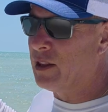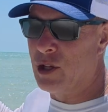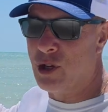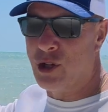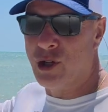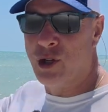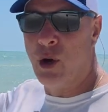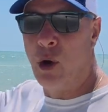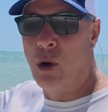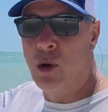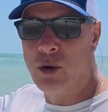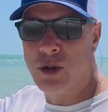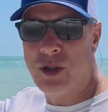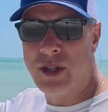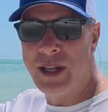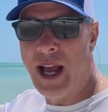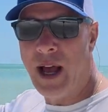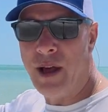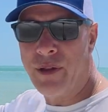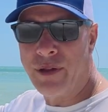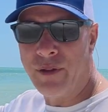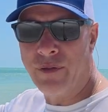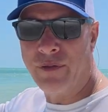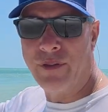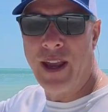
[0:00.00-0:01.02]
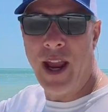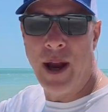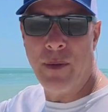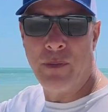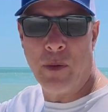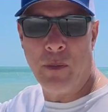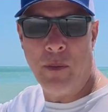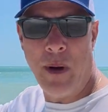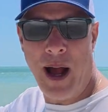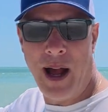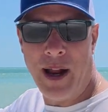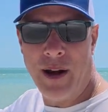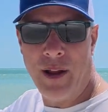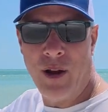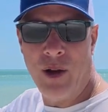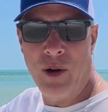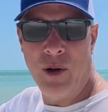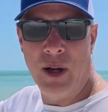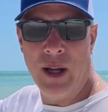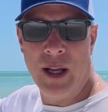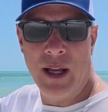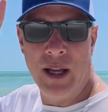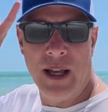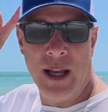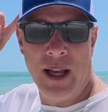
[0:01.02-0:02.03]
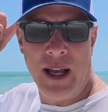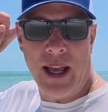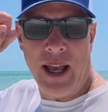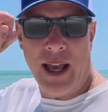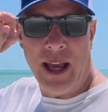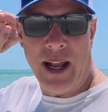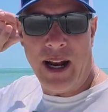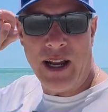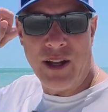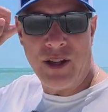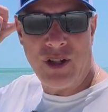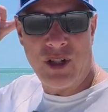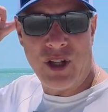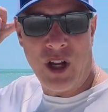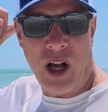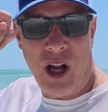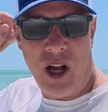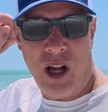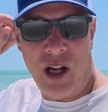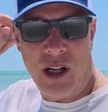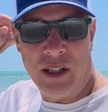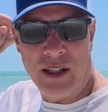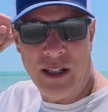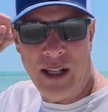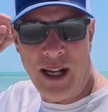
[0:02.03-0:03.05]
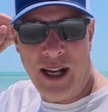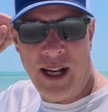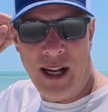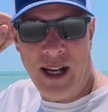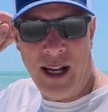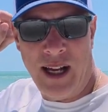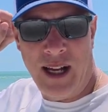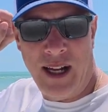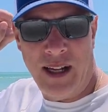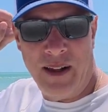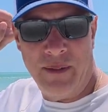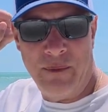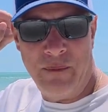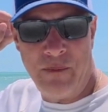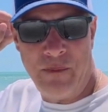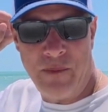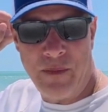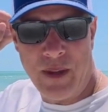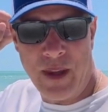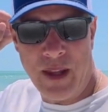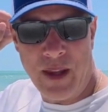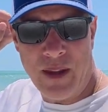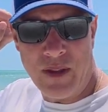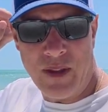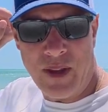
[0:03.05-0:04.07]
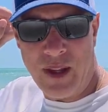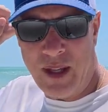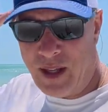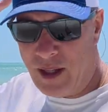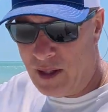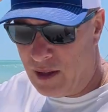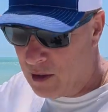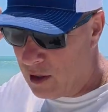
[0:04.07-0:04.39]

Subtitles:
the shoal south of Cape Romano, and I saw the